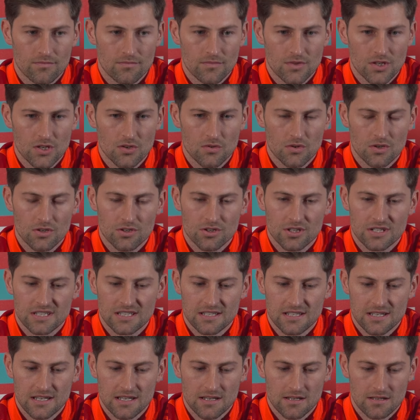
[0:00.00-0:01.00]
You can just
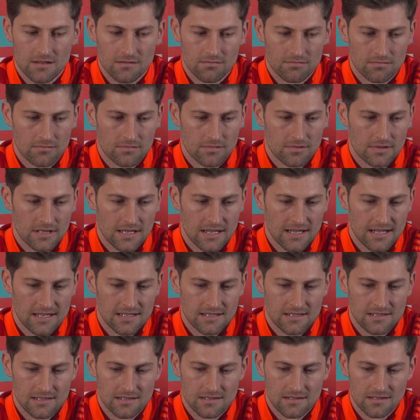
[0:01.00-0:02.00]
see
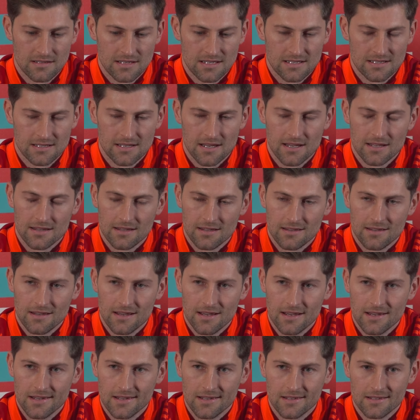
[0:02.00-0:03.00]
his
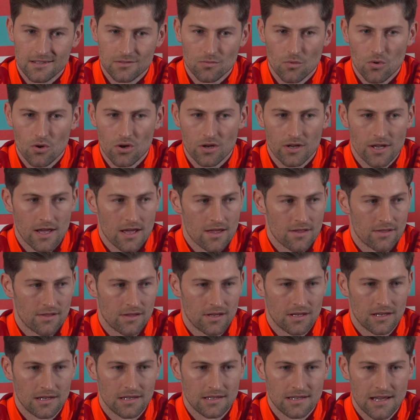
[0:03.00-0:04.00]
day-to-day, his work
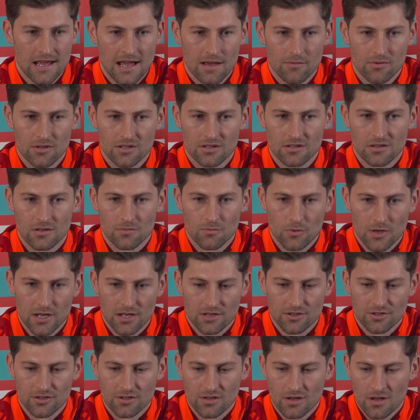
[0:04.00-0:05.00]
ethic, his habits on the
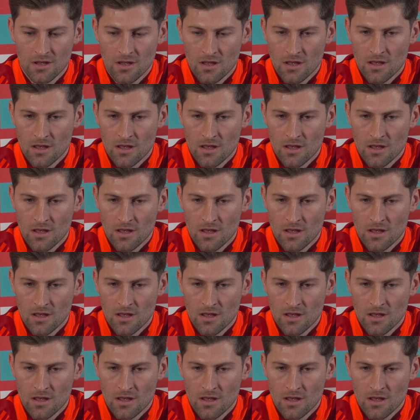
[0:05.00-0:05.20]
pitch,